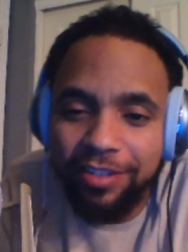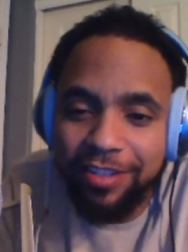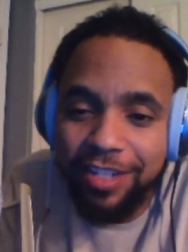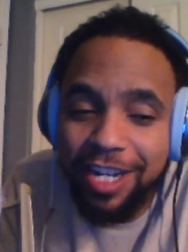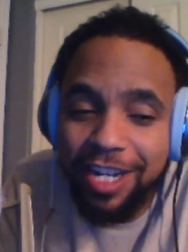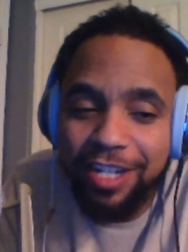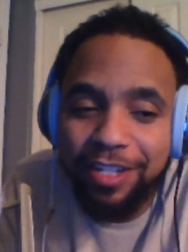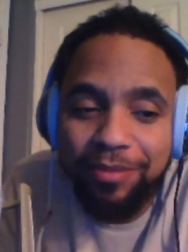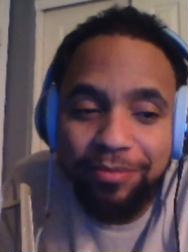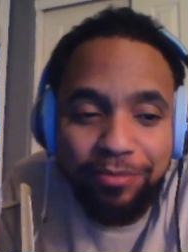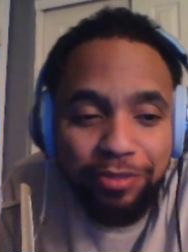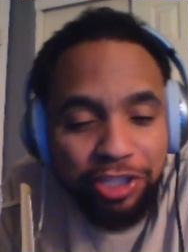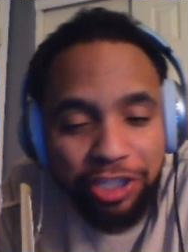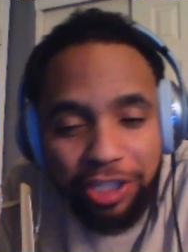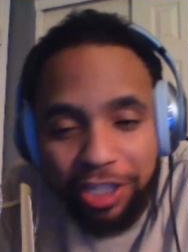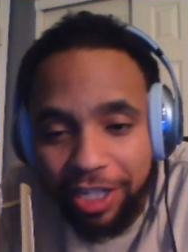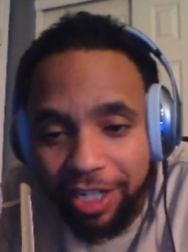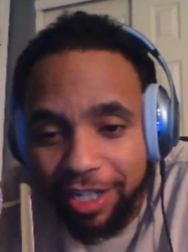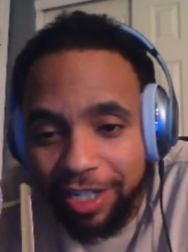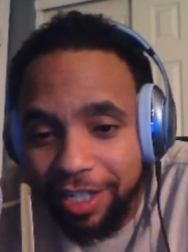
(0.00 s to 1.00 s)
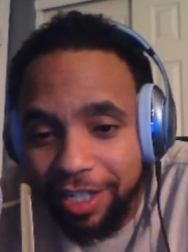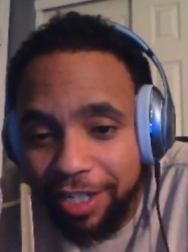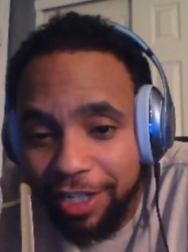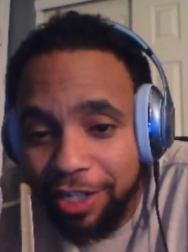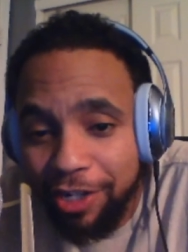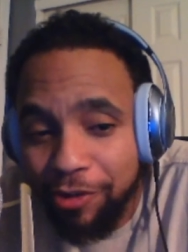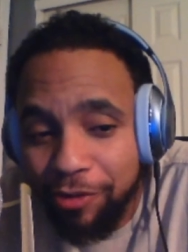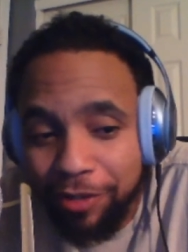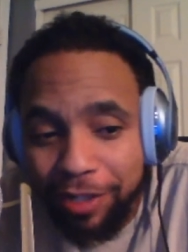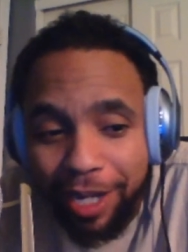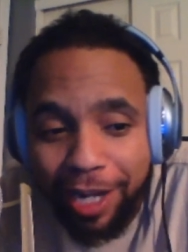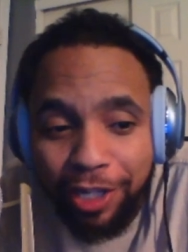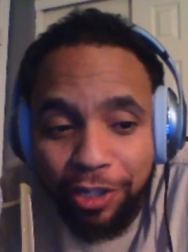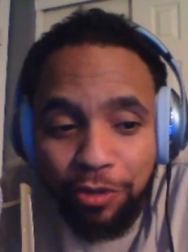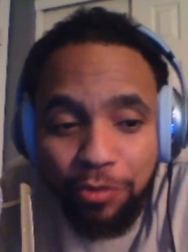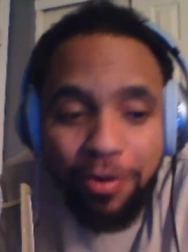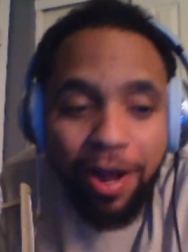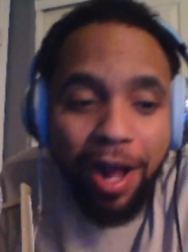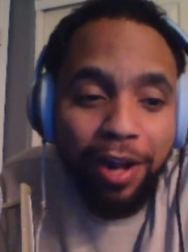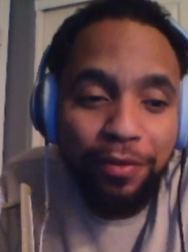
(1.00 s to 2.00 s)
Oh, shit. Don't like
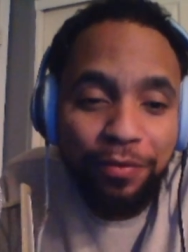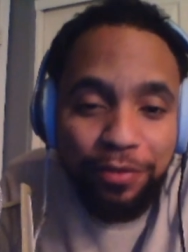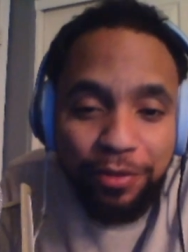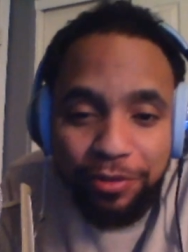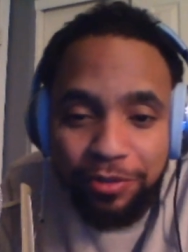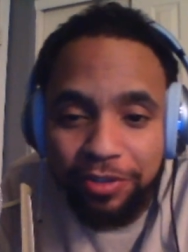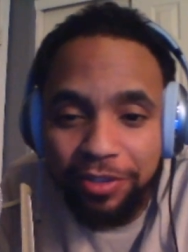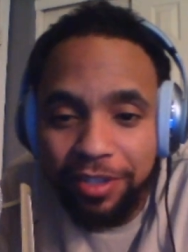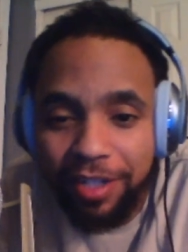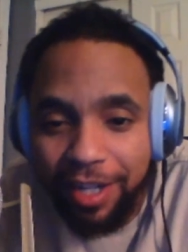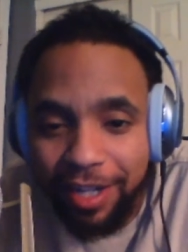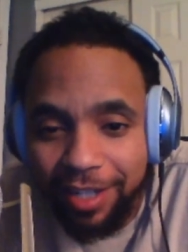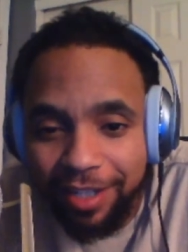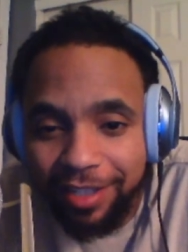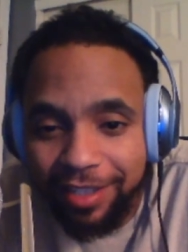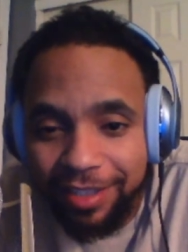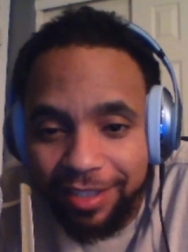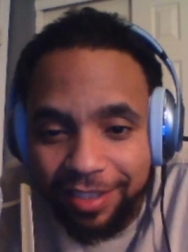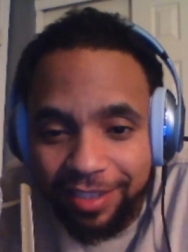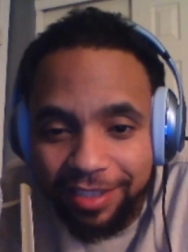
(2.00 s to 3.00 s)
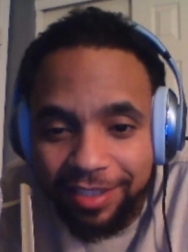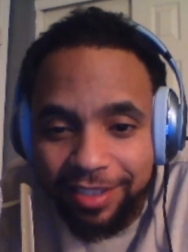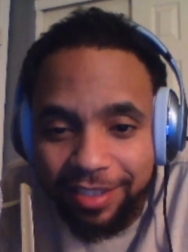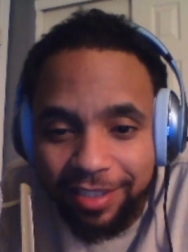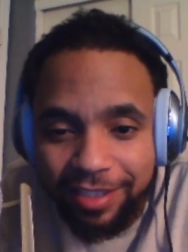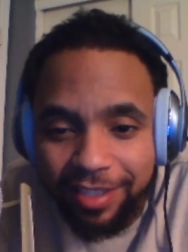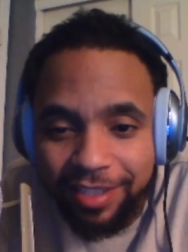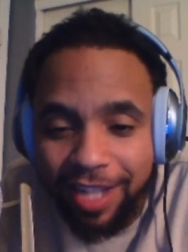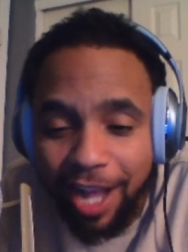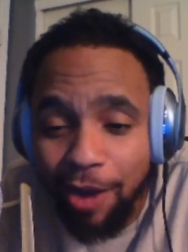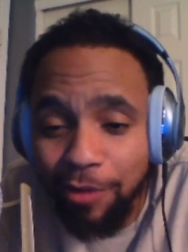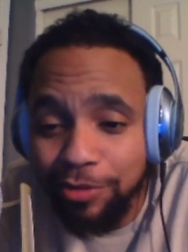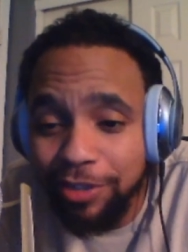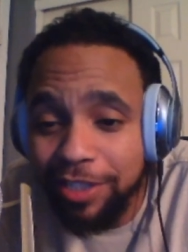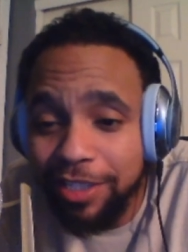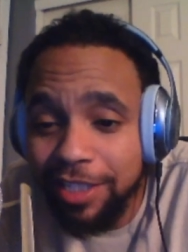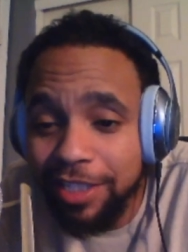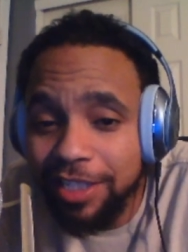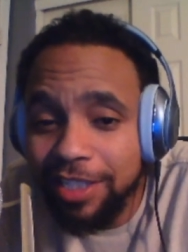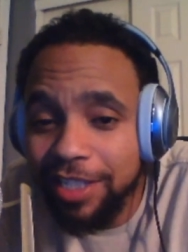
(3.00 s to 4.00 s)
you got a future now. That was a
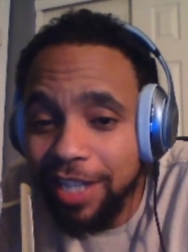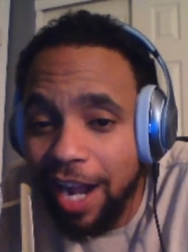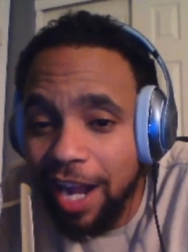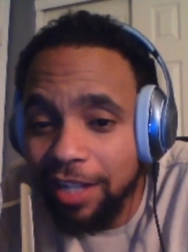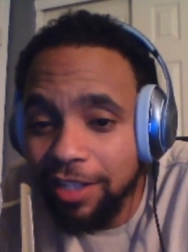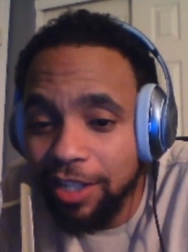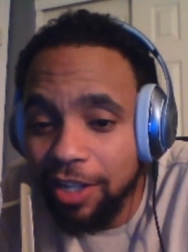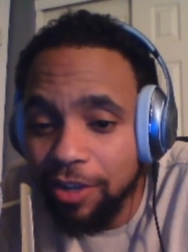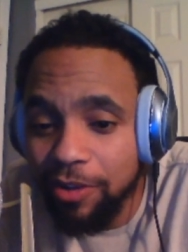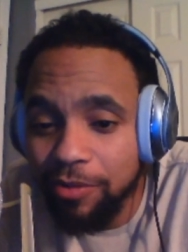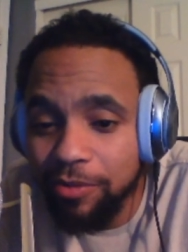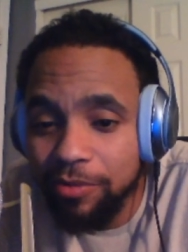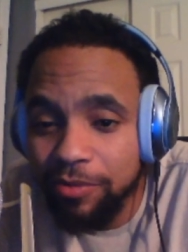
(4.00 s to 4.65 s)
good shot, though.